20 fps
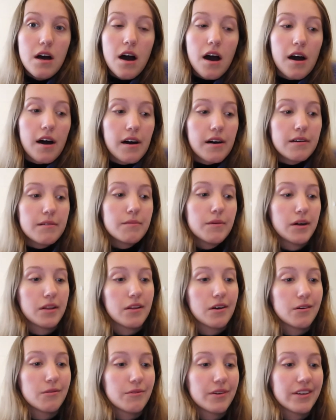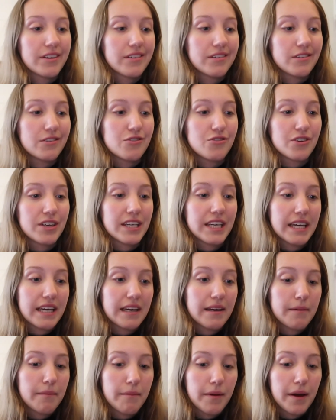along with
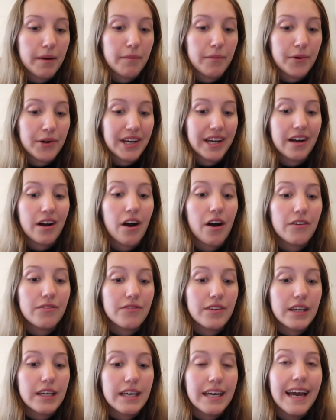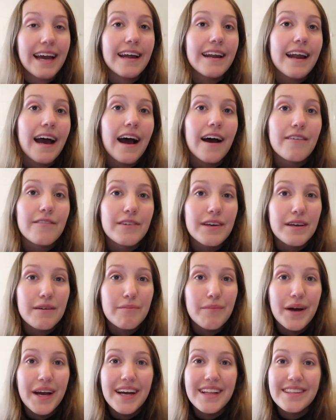drinking my morning coffee and having
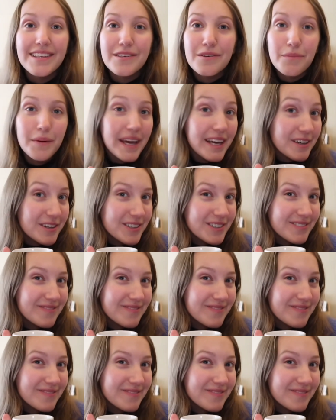my little bagel.